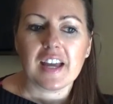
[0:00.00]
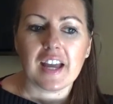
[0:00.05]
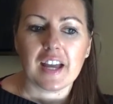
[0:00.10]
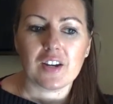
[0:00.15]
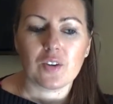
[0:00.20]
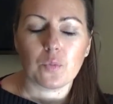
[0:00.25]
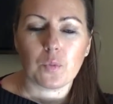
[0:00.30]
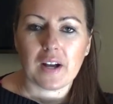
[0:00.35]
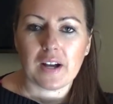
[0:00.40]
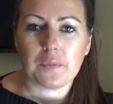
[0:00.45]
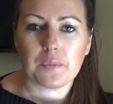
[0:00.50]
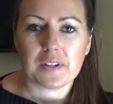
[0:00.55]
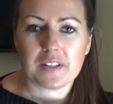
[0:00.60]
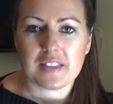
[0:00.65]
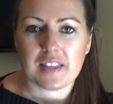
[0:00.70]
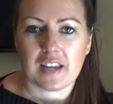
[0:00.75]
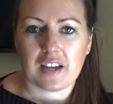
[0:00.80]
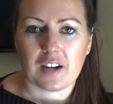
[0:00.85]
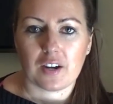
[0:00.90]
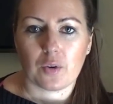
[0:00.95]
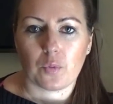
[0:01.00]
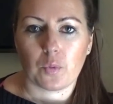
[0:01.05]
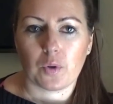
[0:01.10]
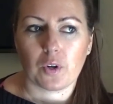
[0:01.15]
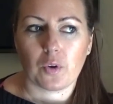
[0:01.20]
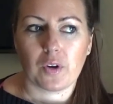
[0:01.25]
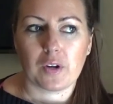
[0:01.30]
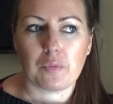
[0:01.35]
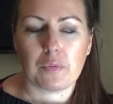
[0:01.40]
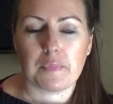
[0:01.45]
and while we're there, we're
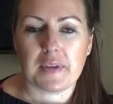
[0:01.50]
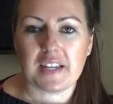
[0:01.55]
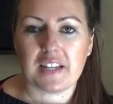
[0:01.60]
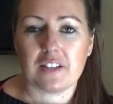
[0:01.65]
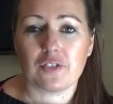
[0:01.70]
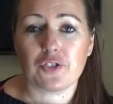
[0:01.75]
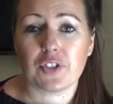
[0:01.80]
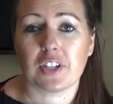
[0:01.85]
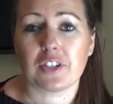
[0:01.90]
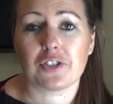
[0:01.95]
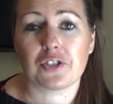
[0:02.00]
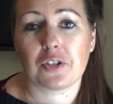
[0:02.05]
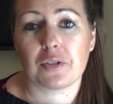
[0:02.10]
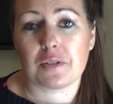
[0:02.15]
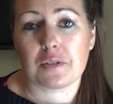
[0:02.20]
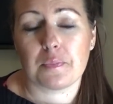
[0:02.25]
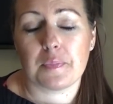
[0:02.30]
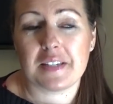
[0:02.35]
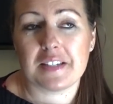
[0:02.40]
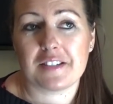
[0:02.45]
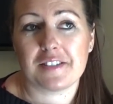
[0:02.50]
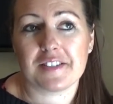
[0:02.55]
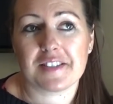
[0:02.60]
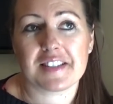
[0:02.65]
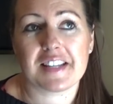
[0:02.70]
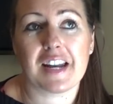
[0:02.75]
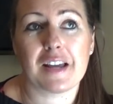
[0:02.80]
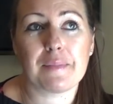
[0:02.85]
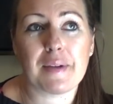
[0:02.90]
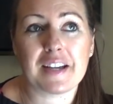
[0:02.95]
going to be making Trader Joe's meals.
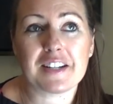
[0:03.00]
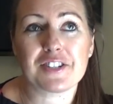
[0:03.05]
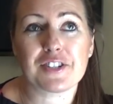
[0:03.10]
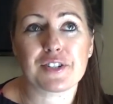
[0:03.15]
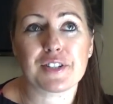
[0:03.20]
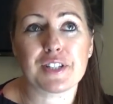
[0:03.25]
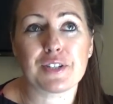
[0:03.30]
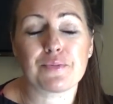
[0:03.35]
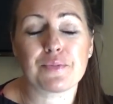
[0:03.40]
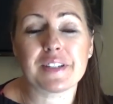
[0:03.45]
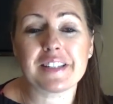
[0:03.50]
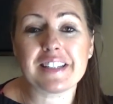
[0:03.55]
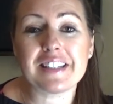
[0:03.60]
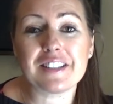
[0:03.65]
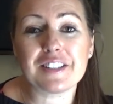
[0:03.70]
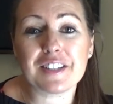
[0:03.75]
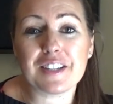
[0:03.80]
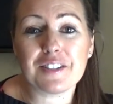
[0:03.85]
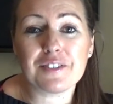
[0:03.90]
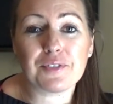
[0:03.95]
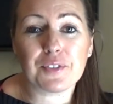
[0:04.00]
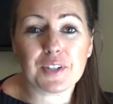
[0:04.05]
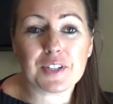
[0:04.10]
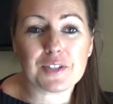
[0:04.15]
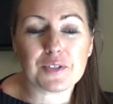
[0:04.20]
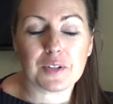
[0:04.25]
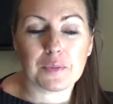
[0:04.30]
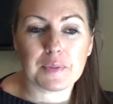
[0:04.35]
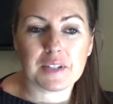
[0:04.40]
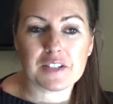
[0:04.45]
And I'm actually really looking forward
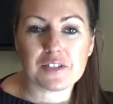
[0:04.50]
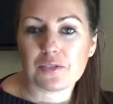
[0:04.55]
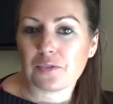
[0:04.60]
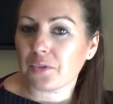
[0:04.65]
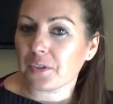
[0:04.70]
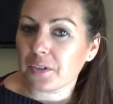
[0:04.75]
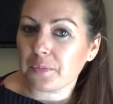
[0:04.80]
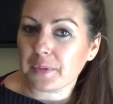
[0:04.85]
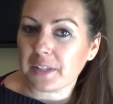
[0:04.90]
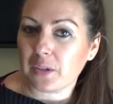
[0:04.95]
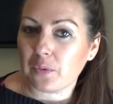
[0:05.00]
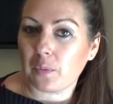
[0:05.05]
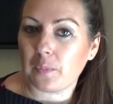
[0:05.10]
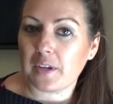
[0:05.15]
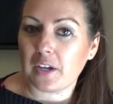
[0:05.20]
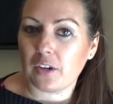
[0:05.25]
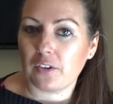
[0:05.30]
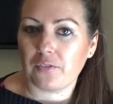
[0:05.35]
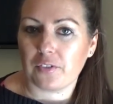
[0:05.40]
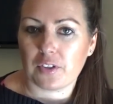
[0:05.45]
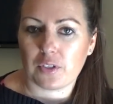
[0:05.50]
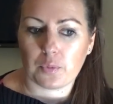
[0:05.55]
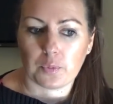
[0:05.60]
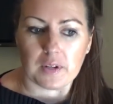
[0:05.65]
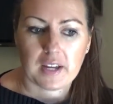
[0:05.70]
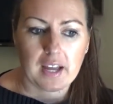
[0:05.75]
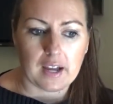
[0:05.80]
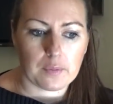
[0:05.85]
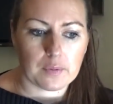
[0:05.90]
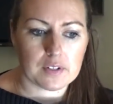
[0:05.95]
to it because normally when we go for
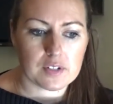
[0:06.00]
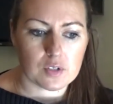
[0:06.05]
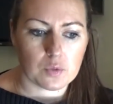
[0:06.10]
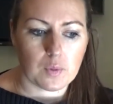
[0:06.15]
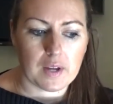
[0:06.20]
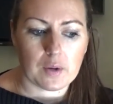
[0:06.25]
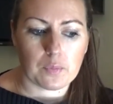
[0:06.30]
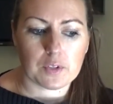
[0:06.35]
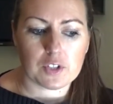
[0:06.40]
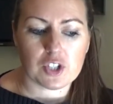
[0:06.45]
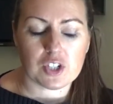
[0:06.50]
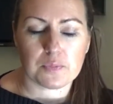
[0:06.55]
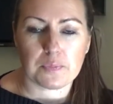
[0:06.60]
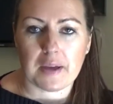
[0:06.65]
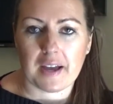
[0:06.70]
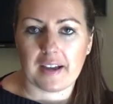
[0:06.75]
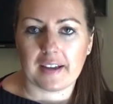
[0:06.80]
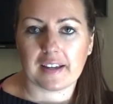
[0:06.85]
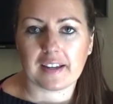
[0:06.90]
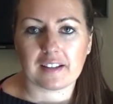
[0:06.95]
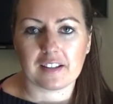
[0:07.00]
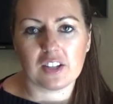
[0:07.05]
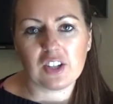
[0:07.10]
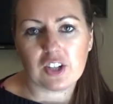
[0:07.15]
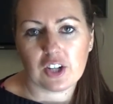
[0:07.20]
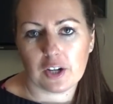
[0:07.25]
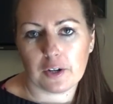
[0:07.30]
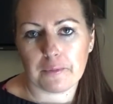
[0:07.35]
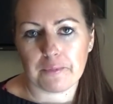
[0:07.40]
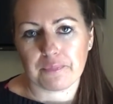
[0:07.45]
three hours away, we're just buying, you
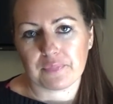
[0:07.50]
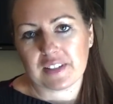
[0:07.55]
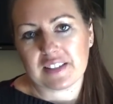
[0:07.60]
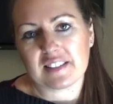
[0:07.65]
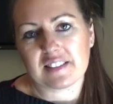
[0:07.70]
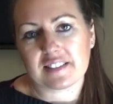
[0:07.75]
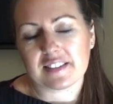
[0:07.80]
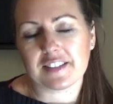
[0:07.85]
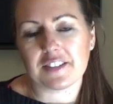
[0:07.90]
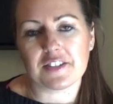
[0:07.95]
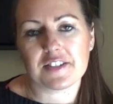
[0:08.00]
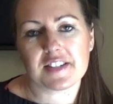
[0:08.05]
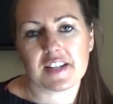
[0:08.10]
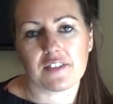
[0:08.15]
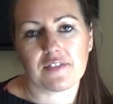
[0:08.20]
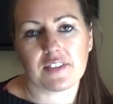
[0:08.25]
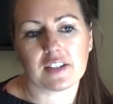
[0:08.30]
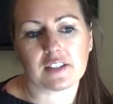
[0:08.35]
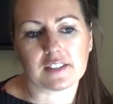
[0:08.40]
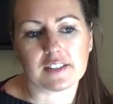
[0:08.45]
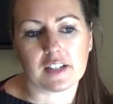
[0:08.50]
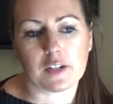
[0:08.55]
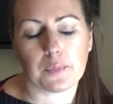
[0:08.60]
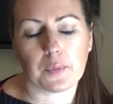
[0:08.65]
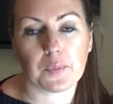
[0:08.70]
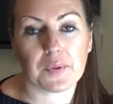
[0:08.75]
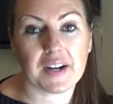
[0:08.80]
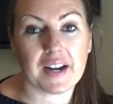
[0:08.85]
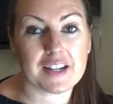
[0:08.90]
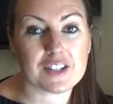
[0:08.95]
know, little stuff here and there, but
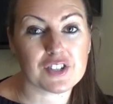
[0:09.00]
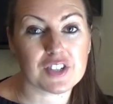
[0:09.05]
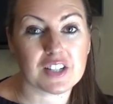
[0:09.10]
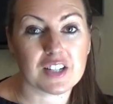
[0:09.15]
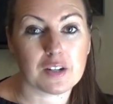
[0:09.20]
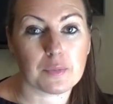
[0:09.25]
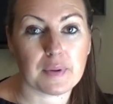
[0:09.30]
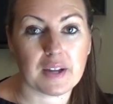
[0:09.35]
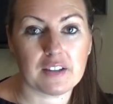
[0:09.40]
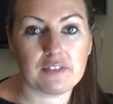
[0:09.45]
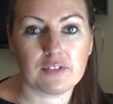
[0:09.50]
we're actually gonna buy